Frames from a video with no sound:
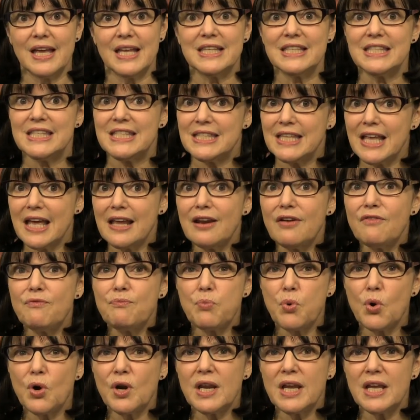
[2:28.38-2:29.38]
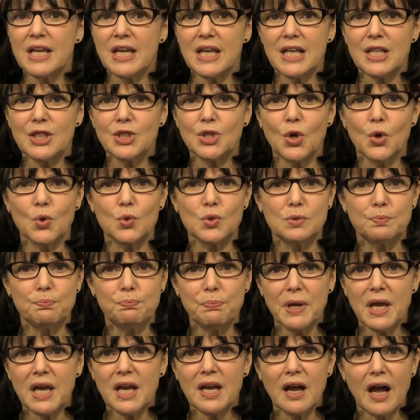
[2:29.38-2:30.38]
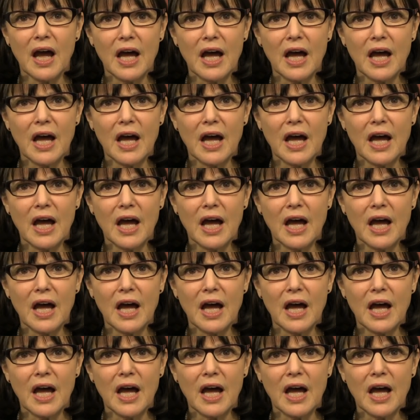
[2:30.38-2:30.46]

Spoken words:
Instead of putting in those big